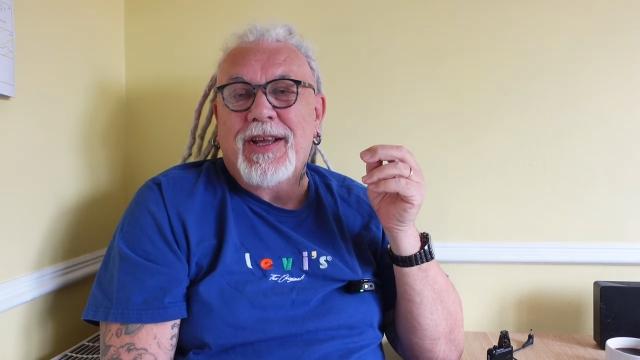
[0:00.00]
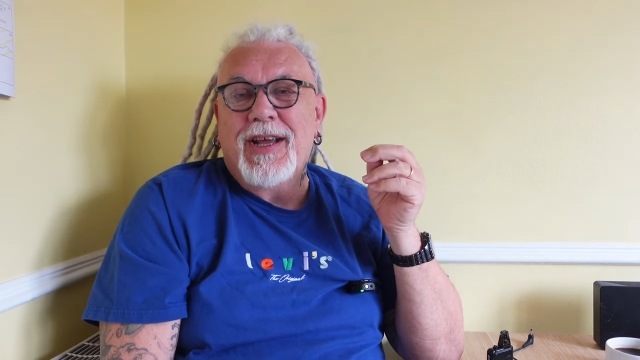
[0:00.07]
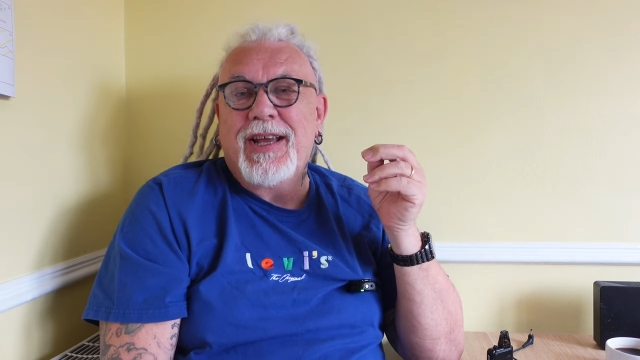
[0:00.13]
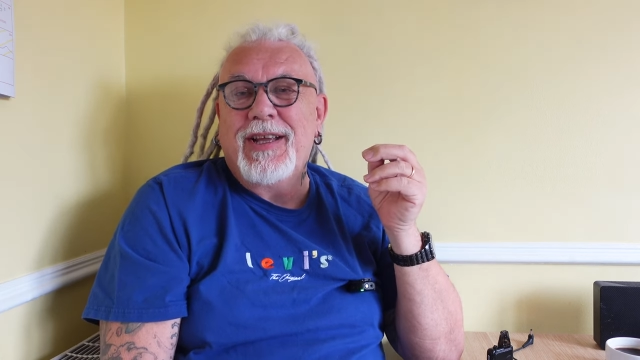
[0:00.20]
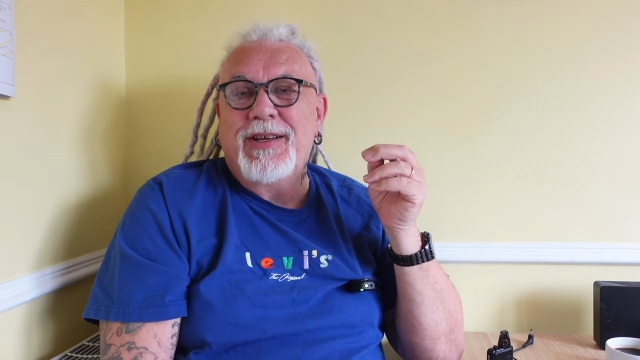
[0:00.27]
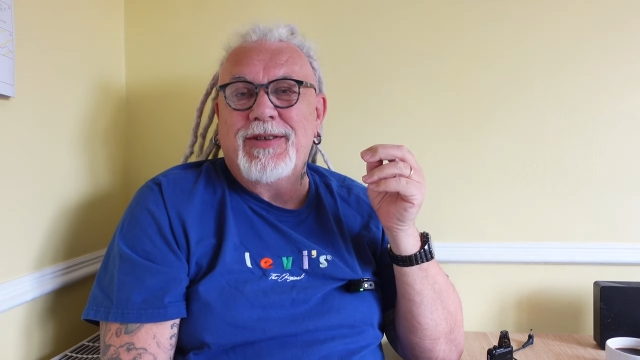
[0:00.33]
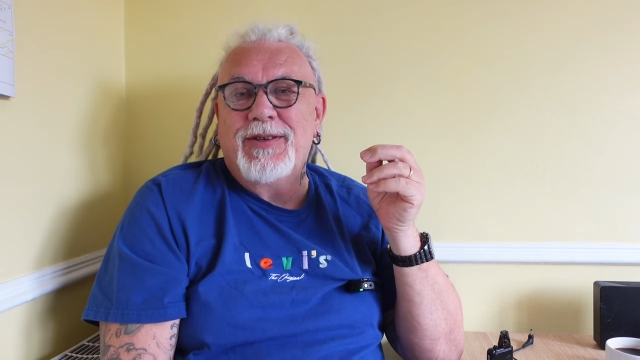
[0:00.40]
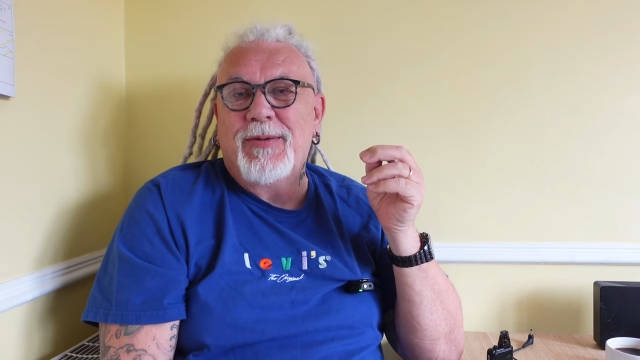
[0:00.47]

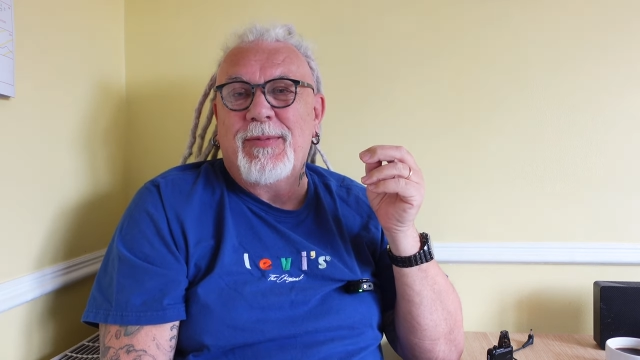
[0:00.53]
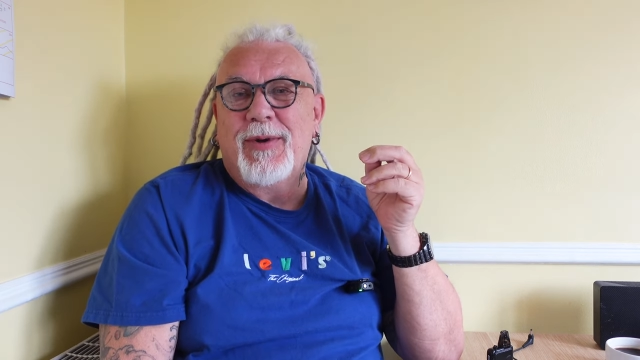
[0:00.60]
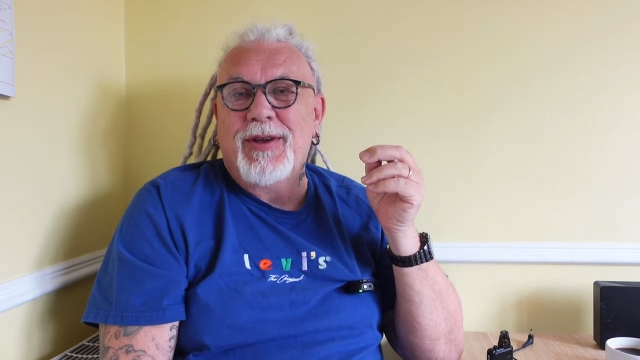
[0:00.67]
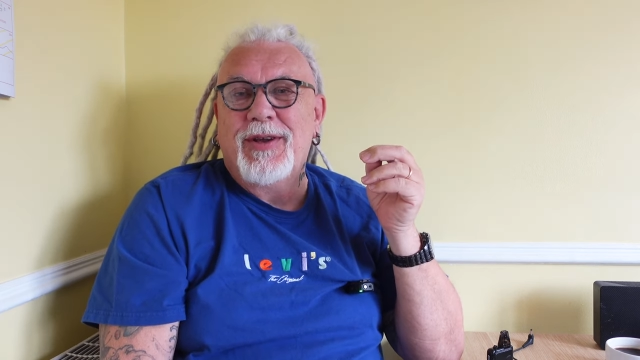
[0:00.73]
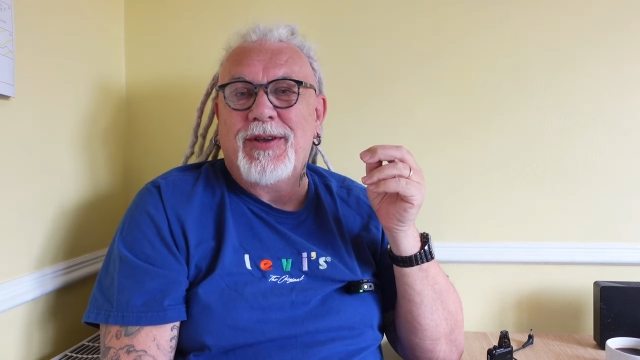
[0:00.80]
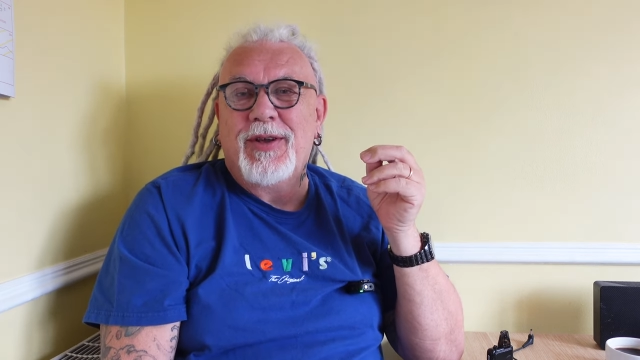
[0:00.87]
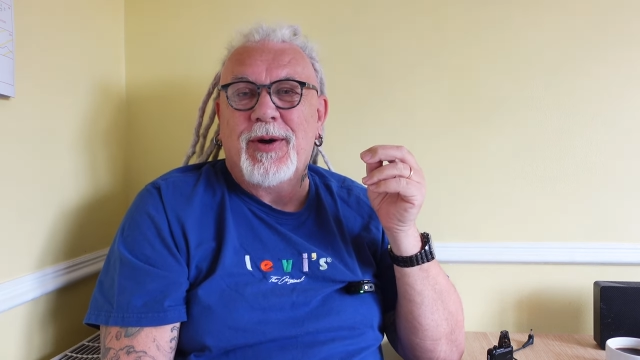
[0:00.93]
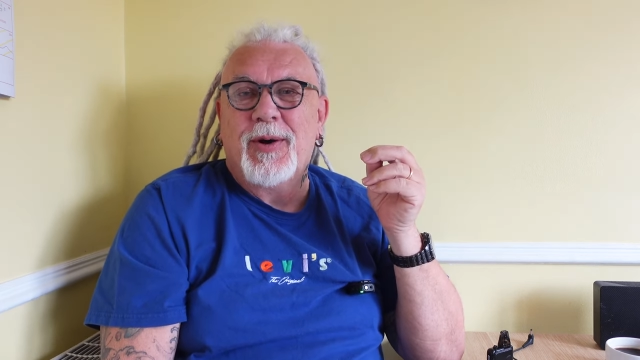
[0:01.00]
he doesn't
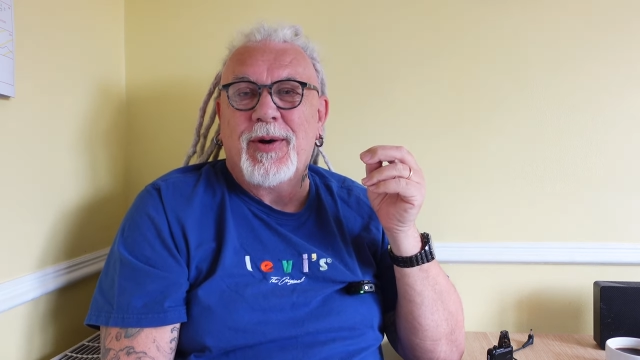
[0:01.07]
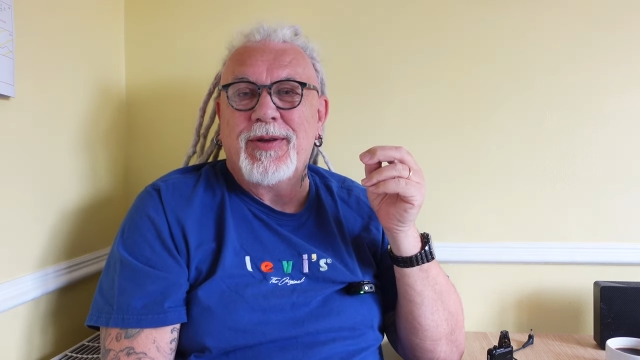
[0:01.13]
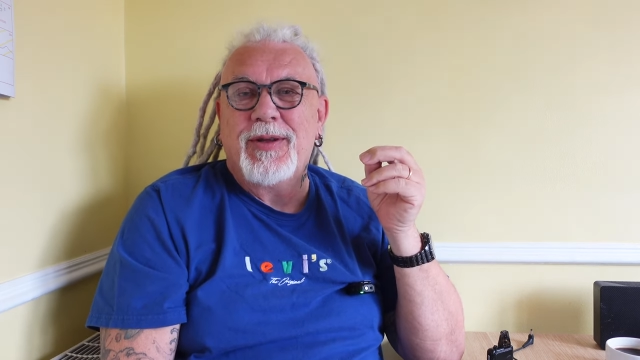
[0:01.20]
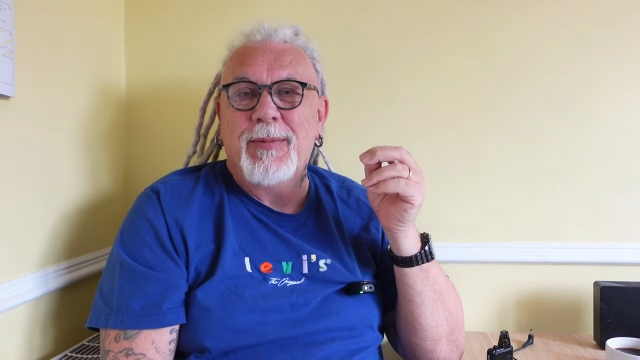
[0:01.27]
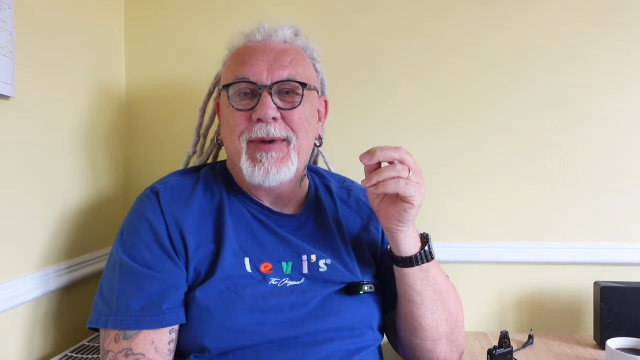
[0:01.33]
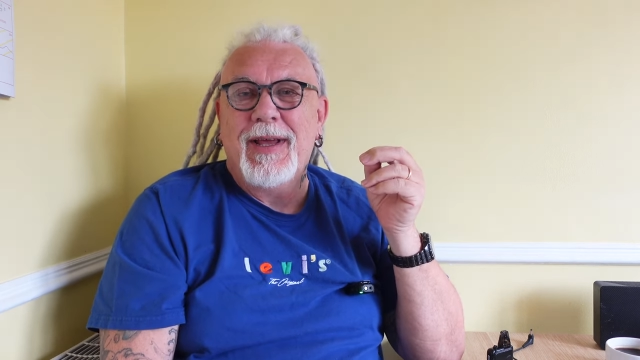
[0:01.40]
want to talk to